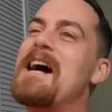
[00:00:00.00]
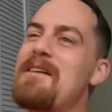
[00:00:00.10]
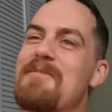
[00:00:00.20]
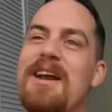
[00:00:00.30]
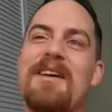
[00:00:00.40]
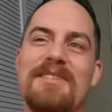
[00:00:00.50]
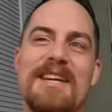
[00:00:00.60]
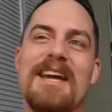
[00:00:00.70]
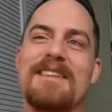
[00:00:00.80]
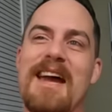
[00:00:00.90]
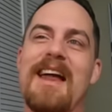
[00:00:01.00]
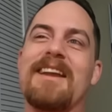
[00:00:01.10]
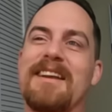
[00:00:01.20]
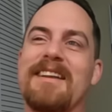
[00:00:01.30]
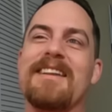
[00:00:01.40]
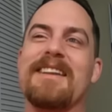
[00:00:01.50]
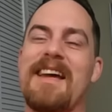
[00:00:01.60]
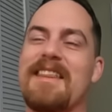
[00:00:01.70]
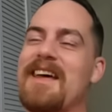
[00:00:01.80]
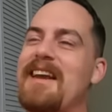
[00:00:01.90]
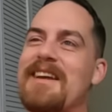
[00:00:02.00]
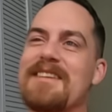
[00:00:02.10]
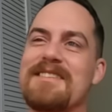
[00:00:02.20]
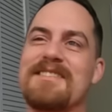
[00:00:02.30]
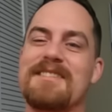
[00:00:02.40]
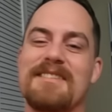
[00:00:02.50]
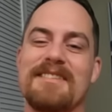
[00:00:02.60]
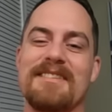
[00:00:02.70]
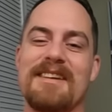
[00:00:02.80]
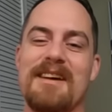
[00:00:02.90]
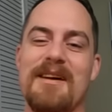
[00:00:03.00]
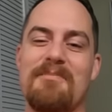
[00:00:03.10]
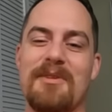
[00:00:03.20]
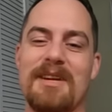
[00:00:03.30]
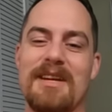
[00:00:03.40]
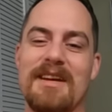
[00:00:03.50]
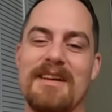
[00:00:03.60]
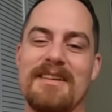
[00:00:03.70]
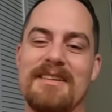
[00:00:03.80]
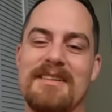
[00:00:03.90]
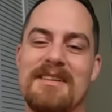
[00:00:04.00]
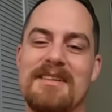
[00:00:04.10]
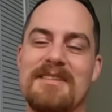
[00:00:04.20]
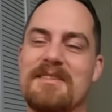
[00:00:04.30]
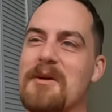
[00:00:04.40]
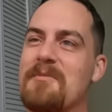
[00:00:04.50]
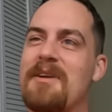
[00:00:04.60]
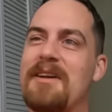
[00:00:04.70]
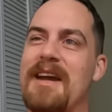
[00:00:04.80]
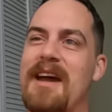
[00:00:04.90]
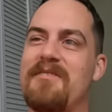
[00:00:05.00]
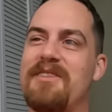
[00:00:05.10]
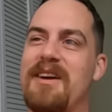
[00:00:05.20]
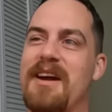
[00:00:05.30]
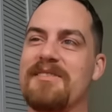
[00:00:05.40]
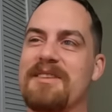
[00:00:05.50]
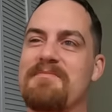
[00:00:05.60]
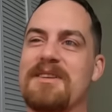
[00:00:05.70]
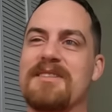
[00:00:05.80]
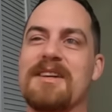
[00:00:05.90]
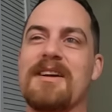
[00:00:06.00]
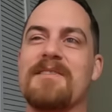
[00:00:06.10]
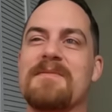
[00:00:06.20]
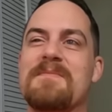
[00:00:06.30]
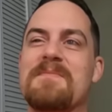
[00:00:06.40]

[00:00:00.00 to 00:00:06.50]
I might have to get that. That that is a pretty uh, dope thing to have in your house, I must say.